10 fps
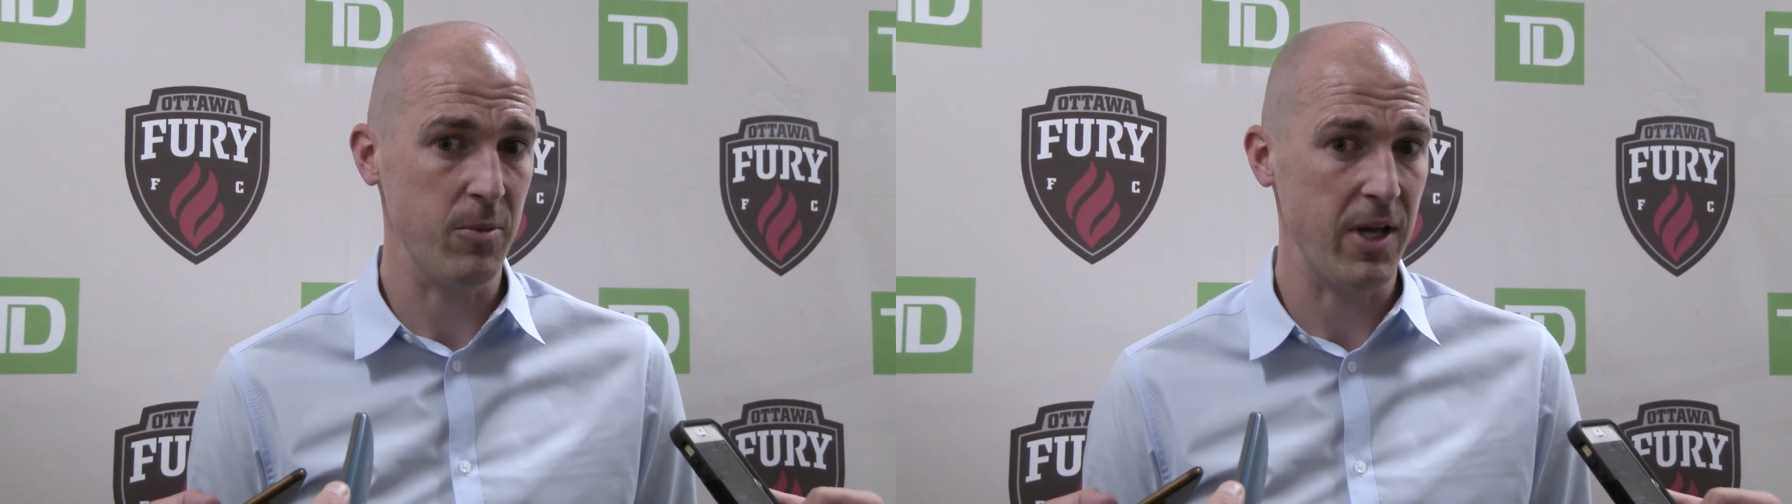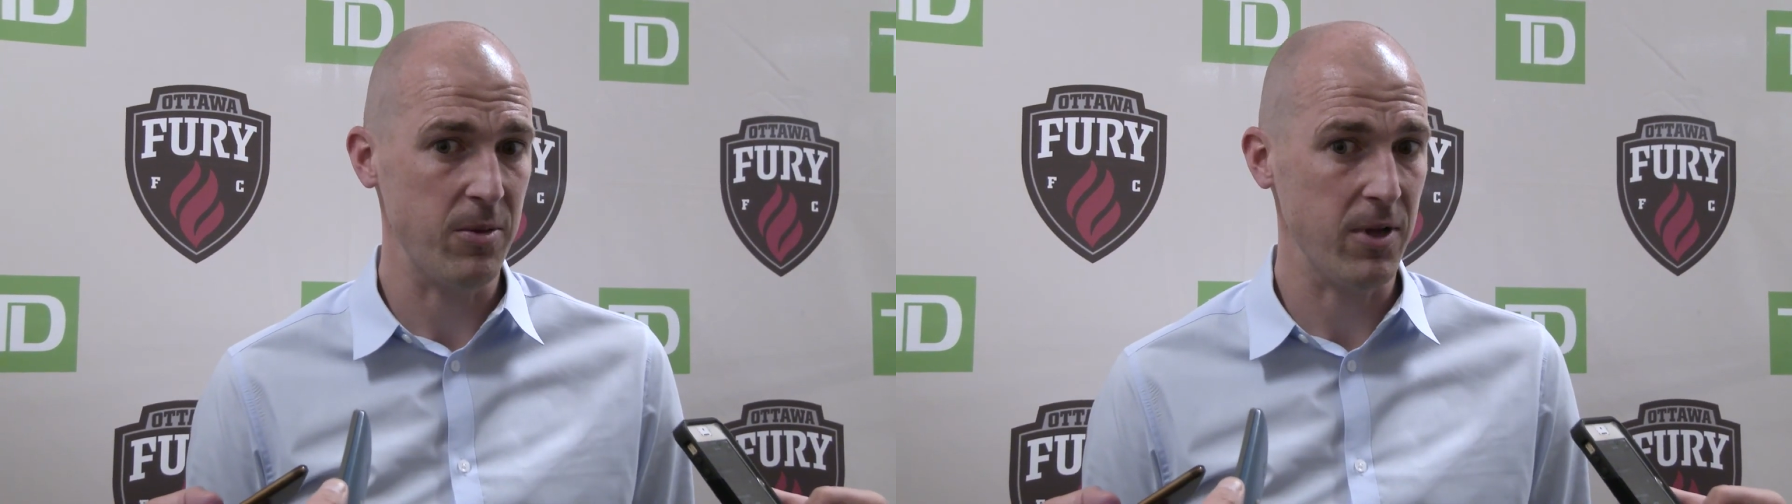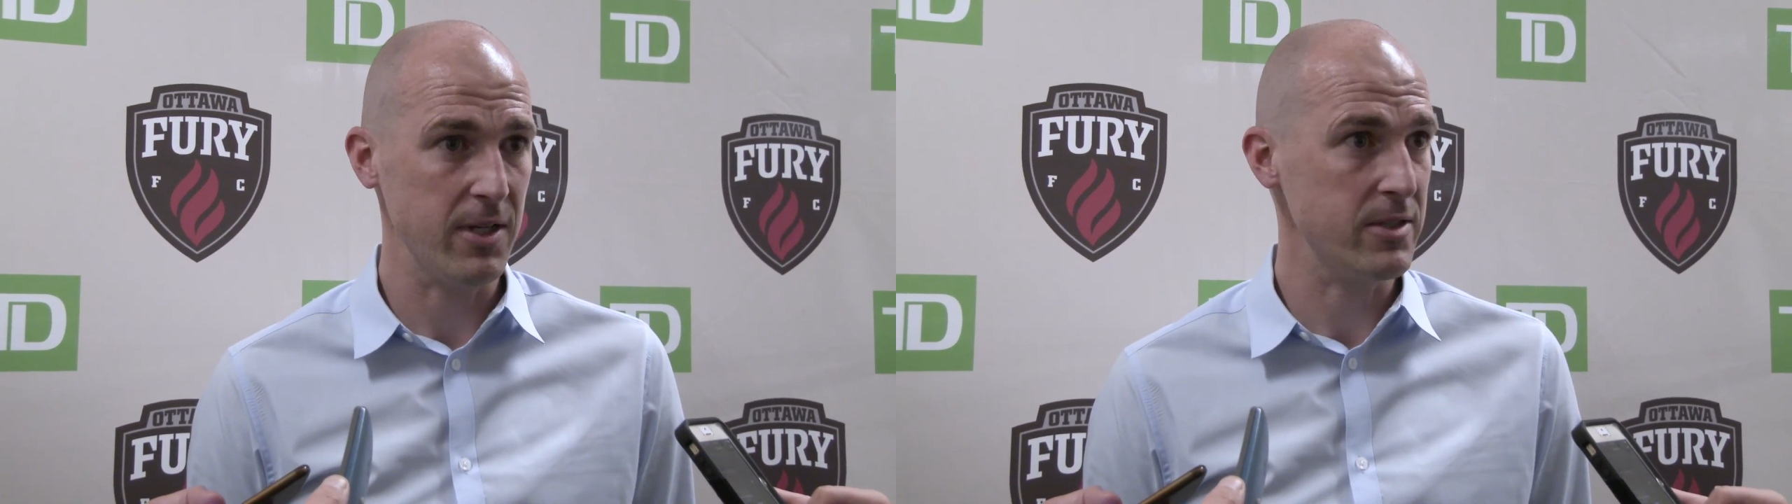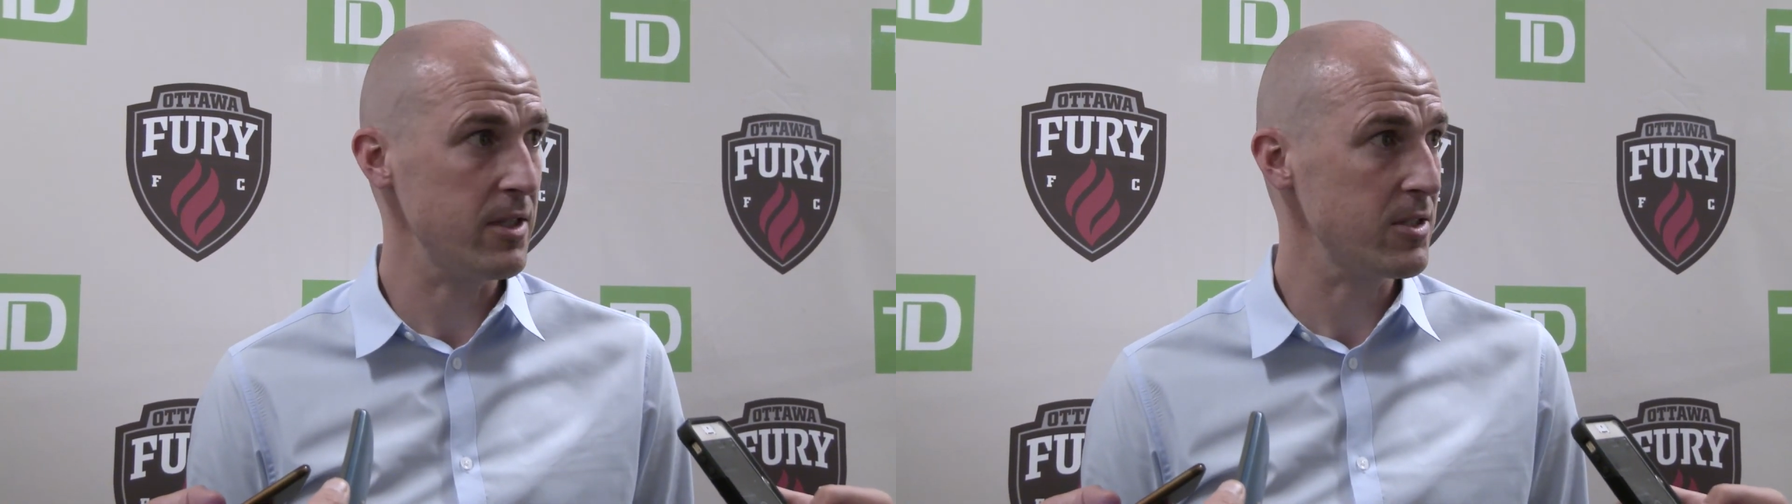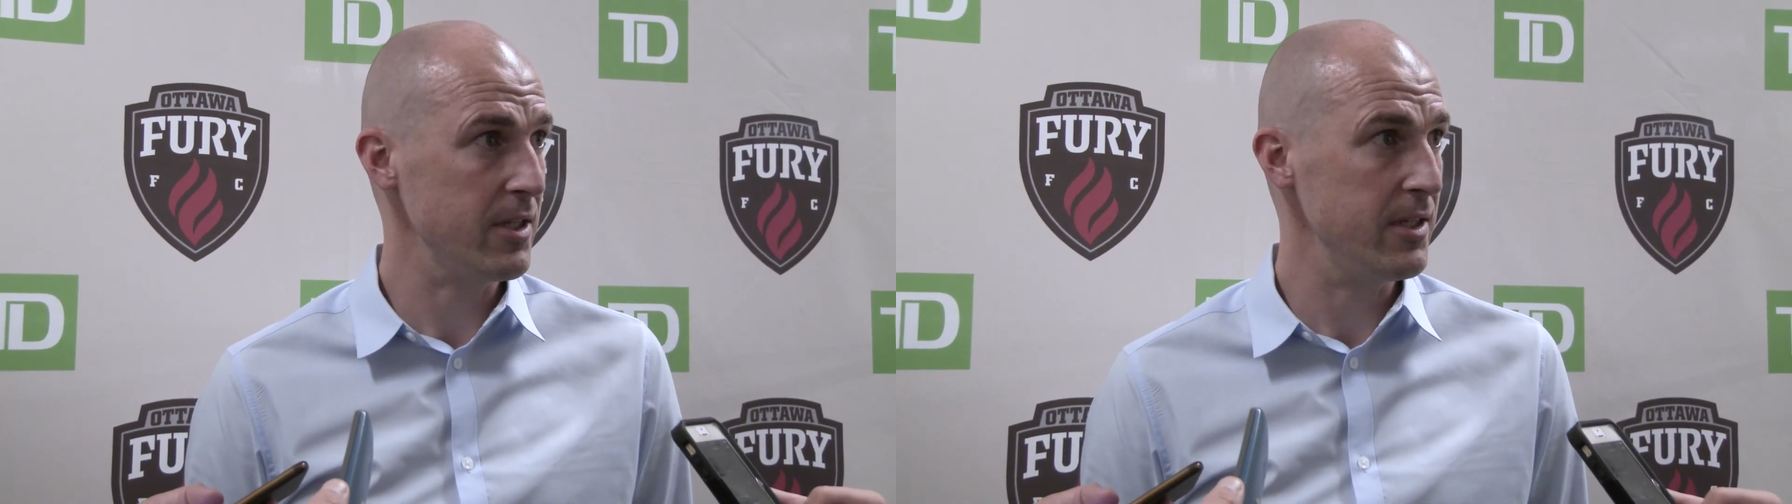better players in
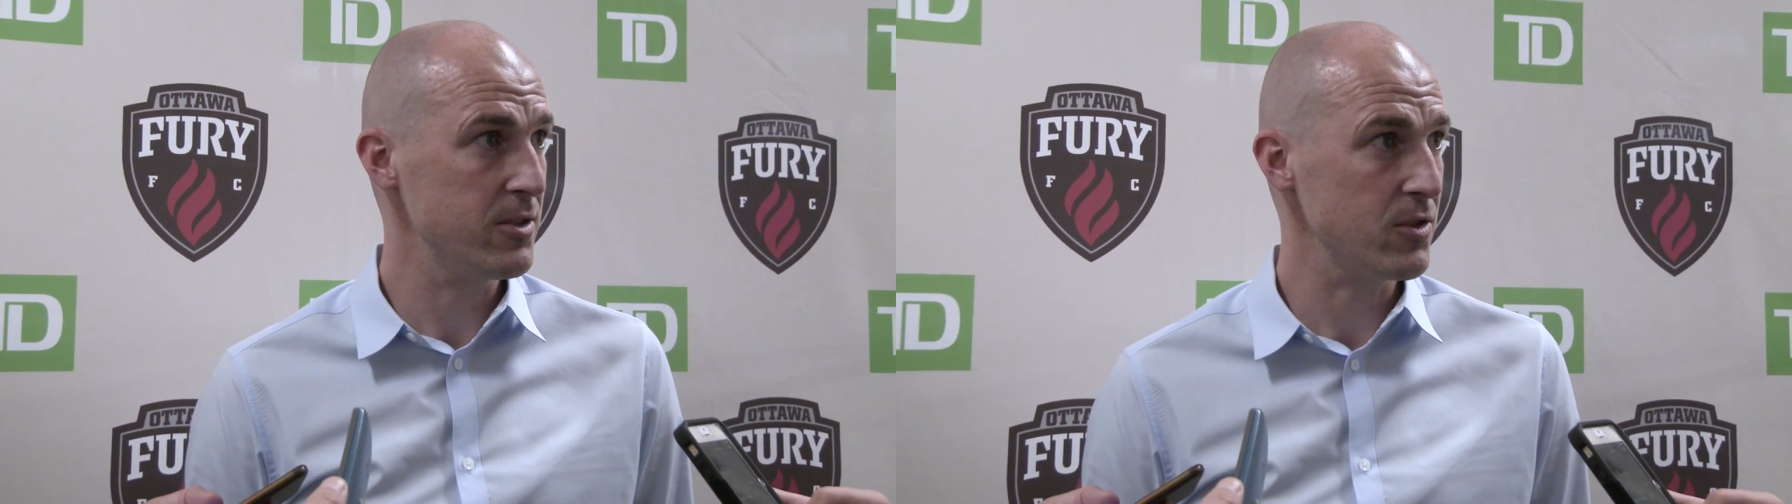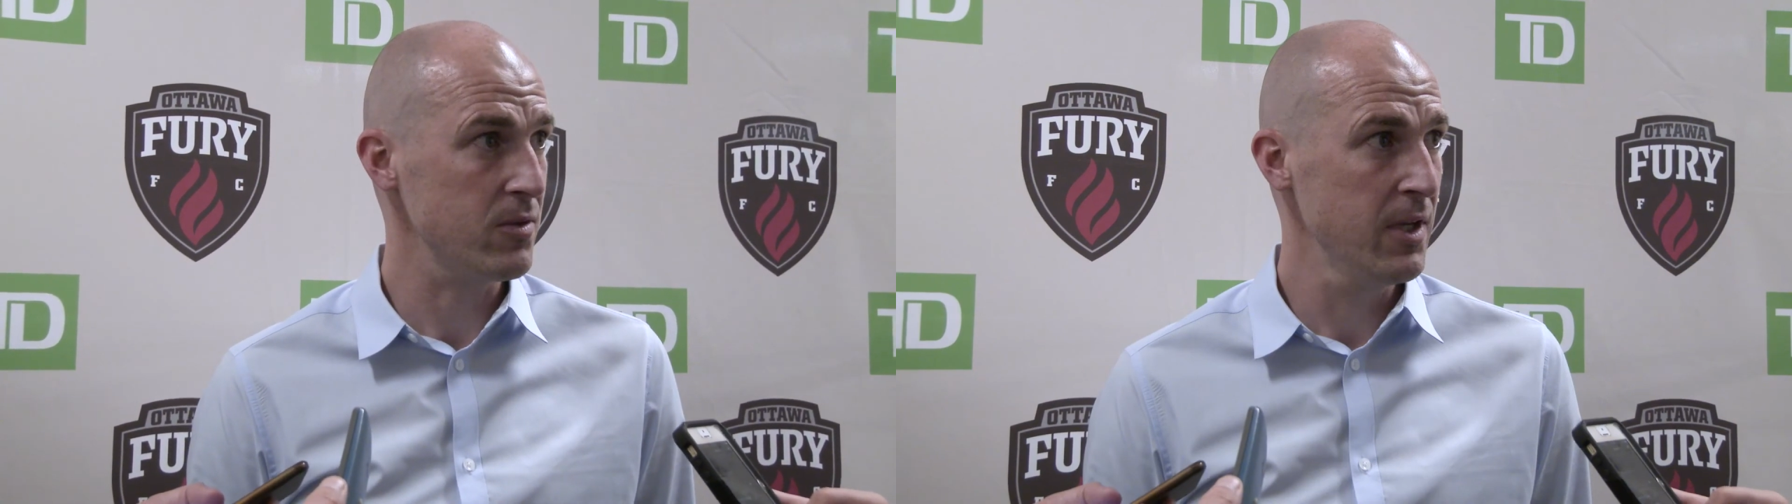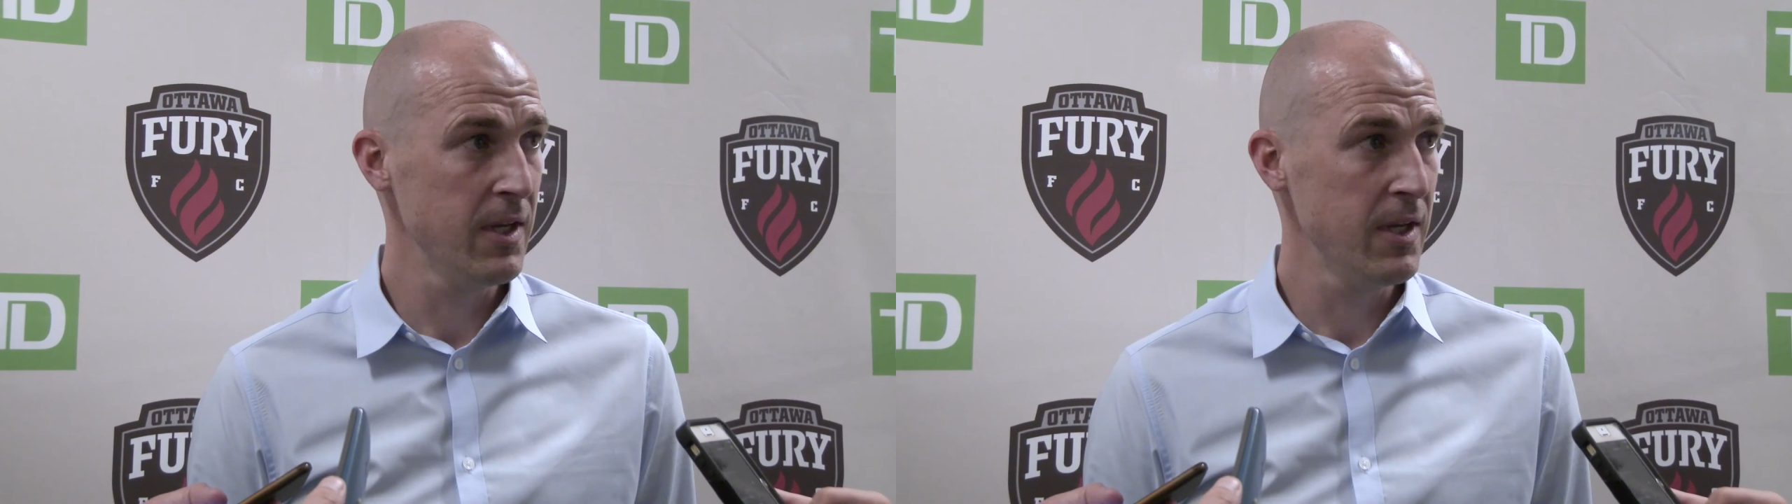this league, so